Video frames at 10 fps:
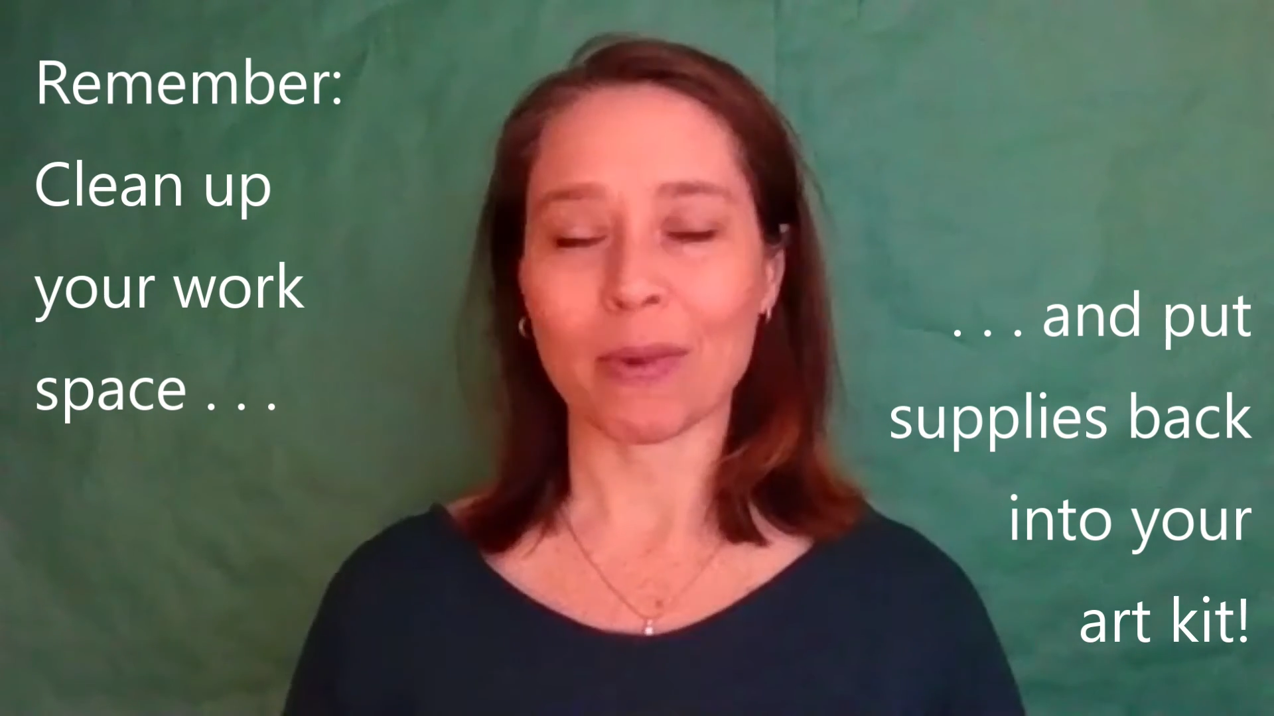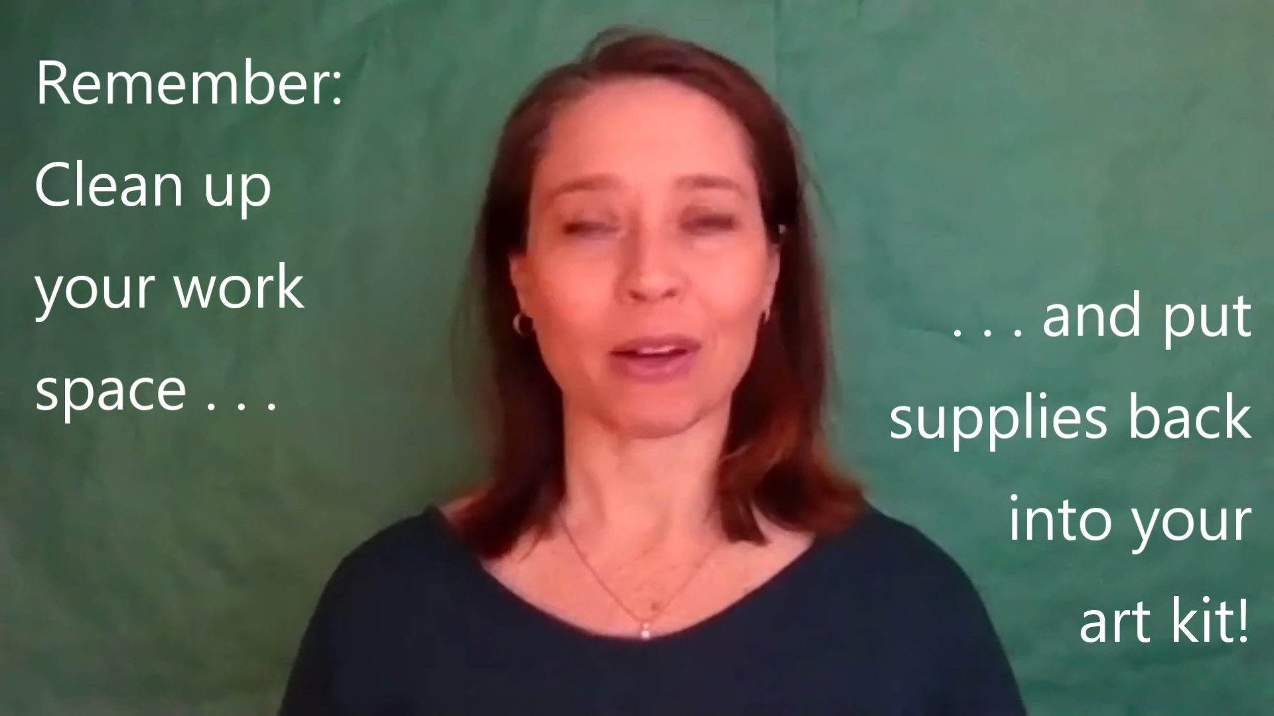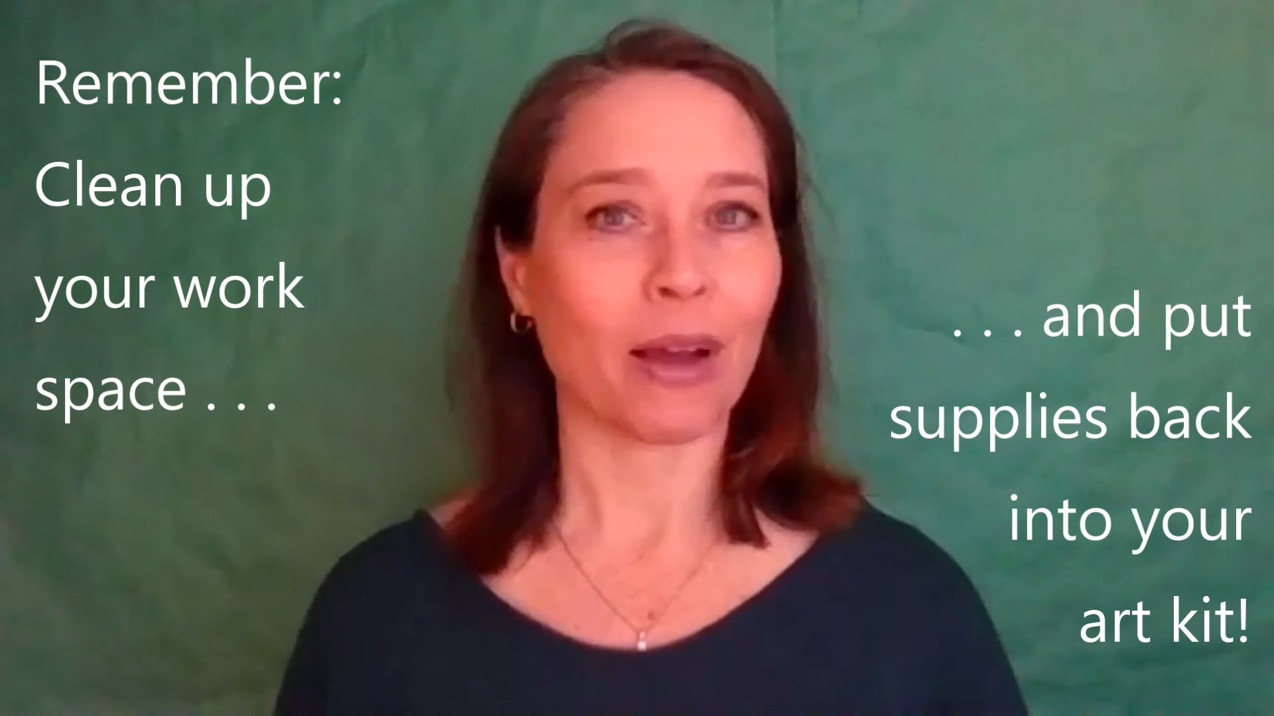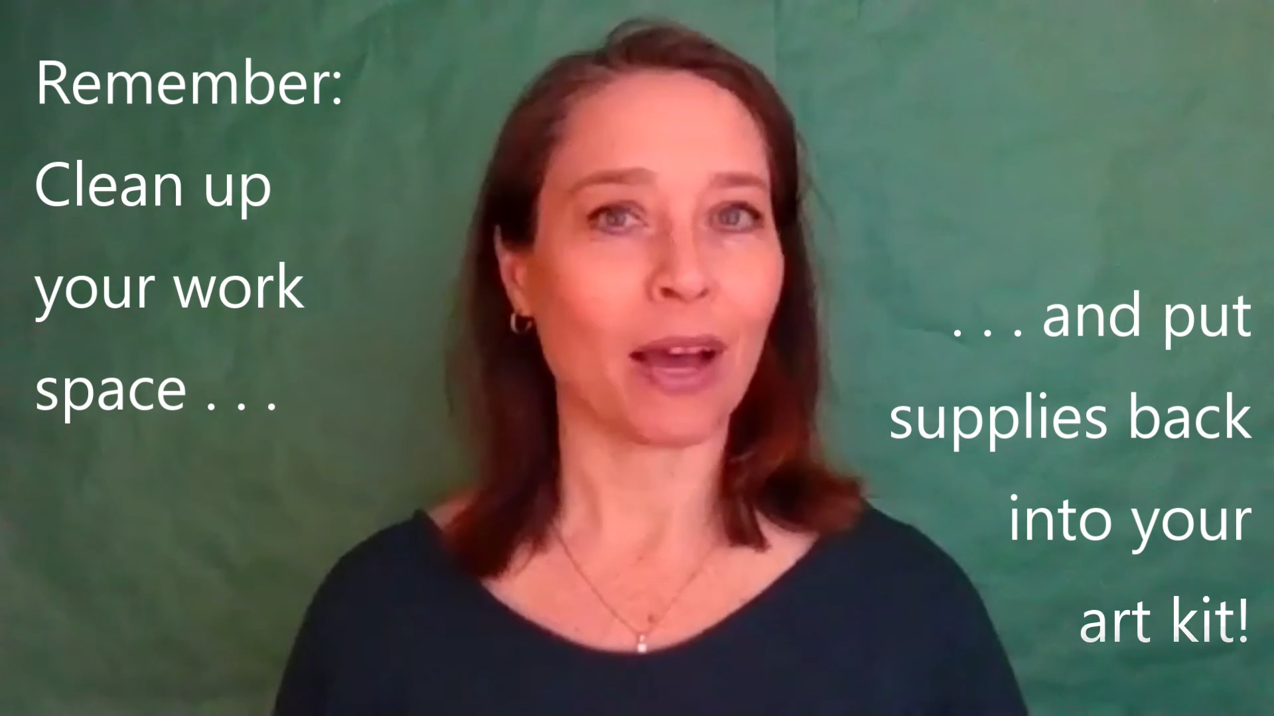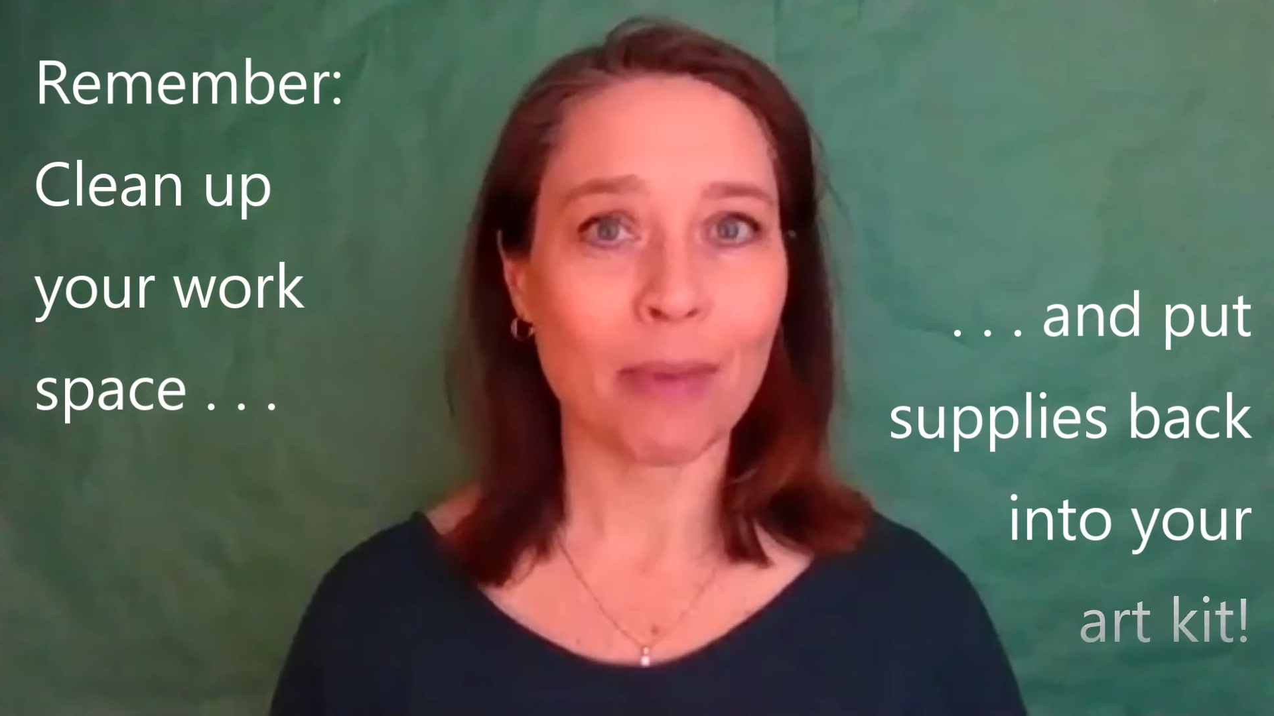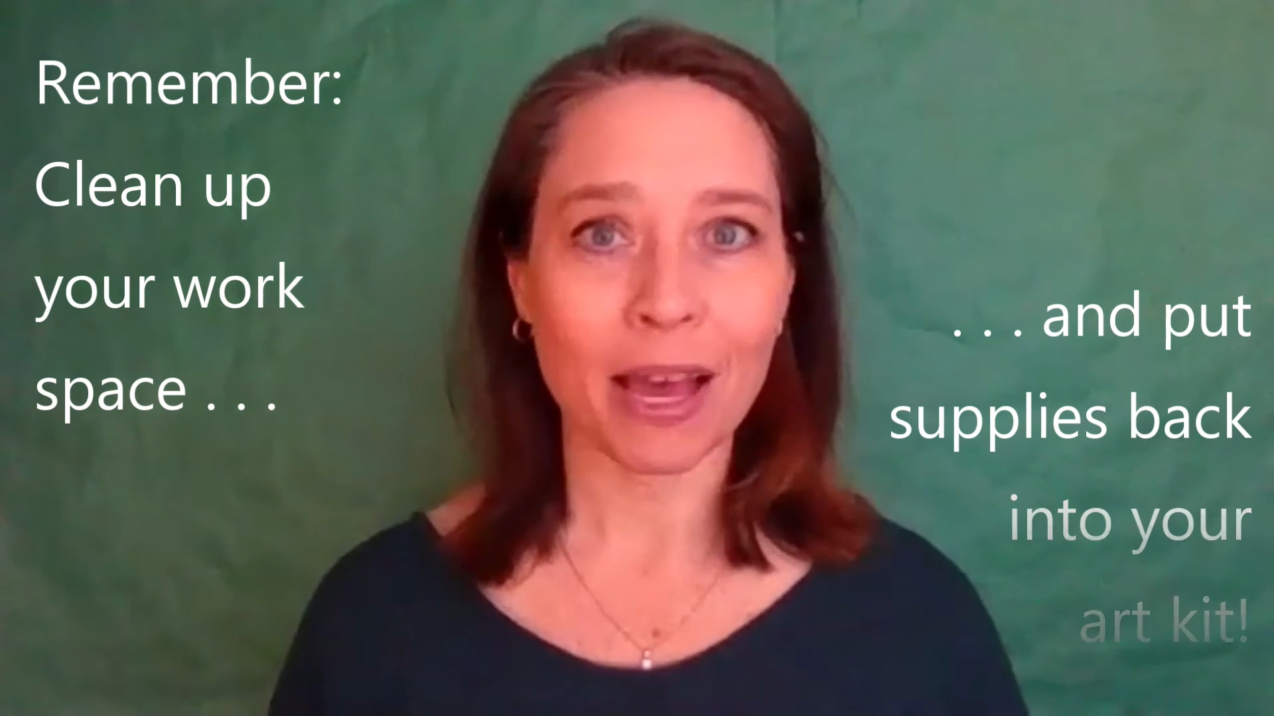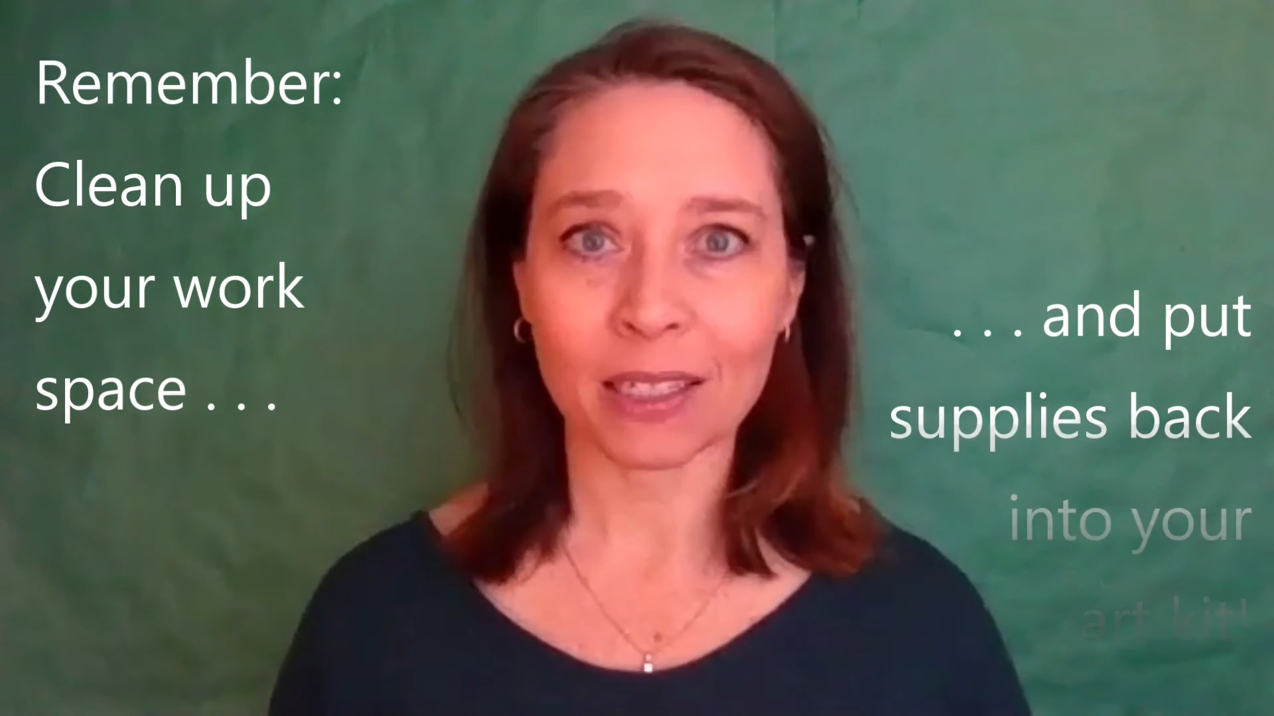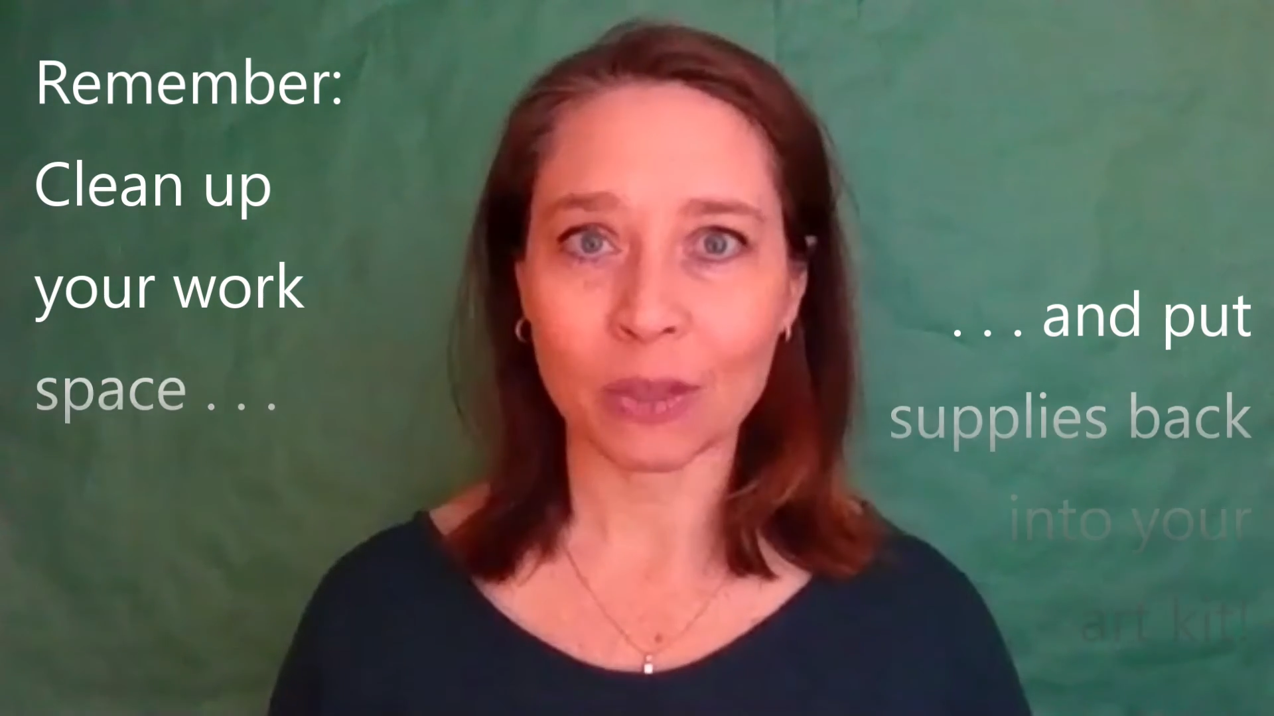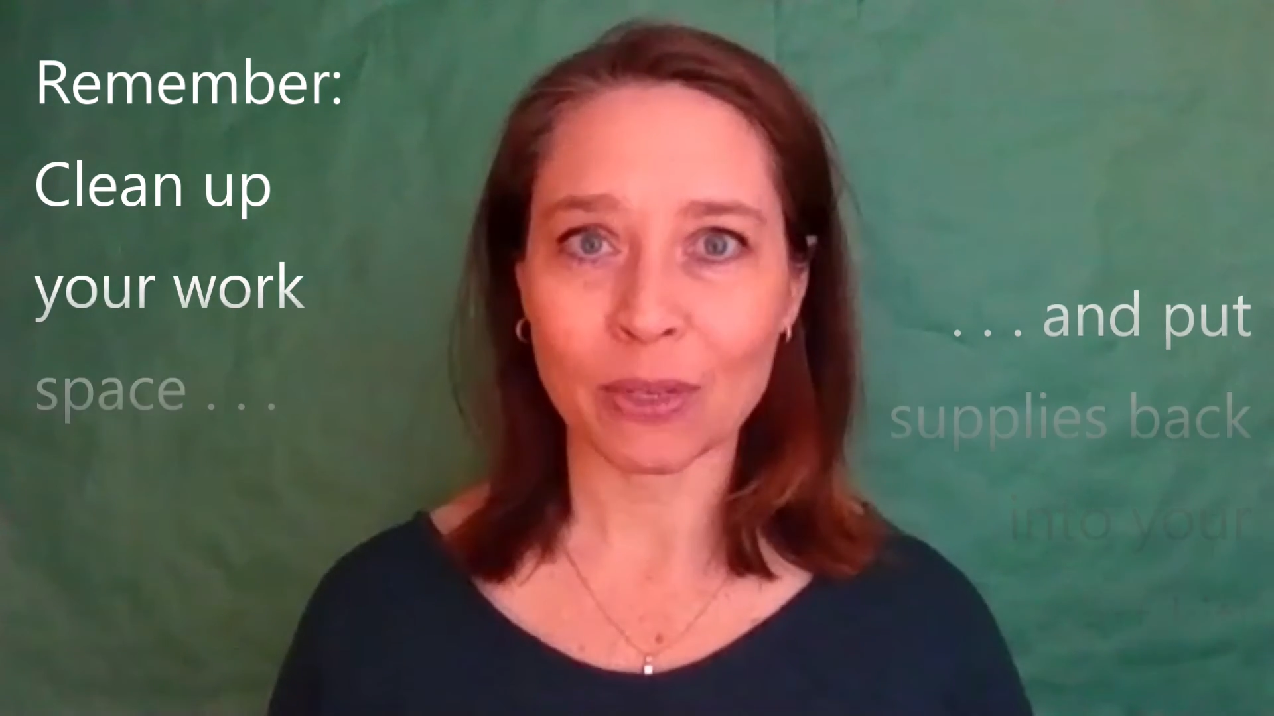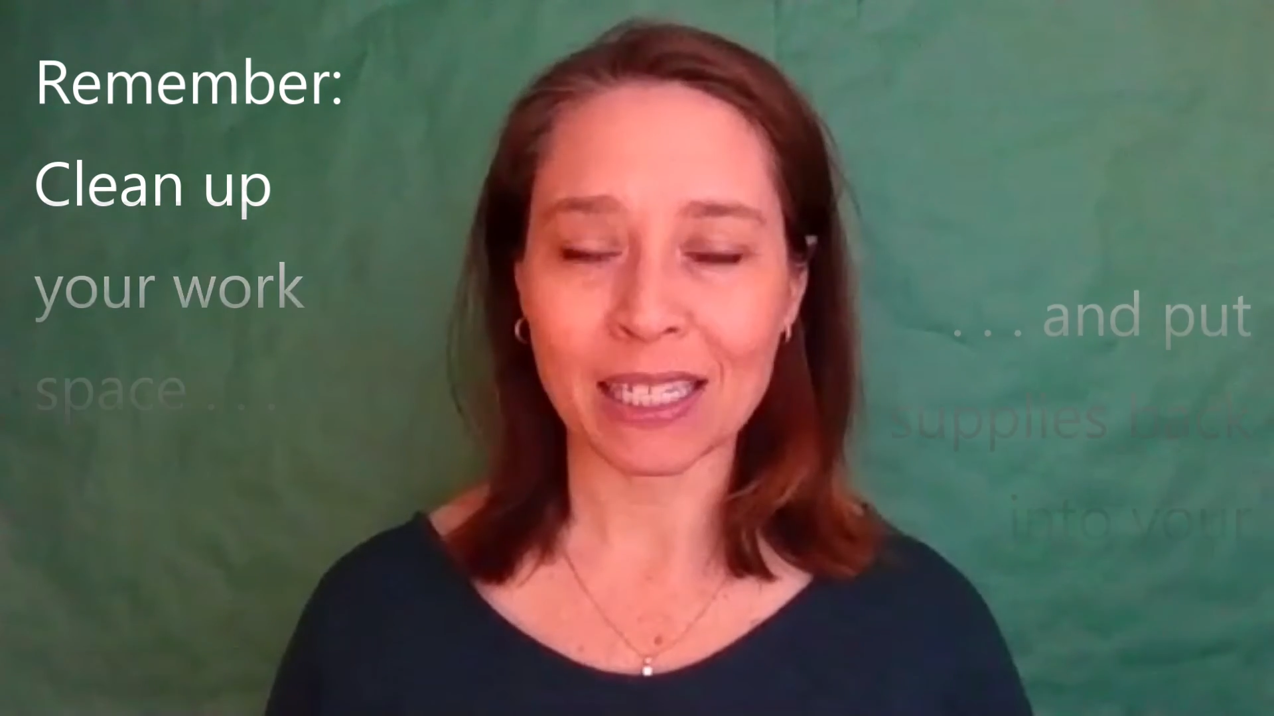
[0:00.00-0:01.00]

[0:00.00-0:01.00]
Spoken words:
no matter how badly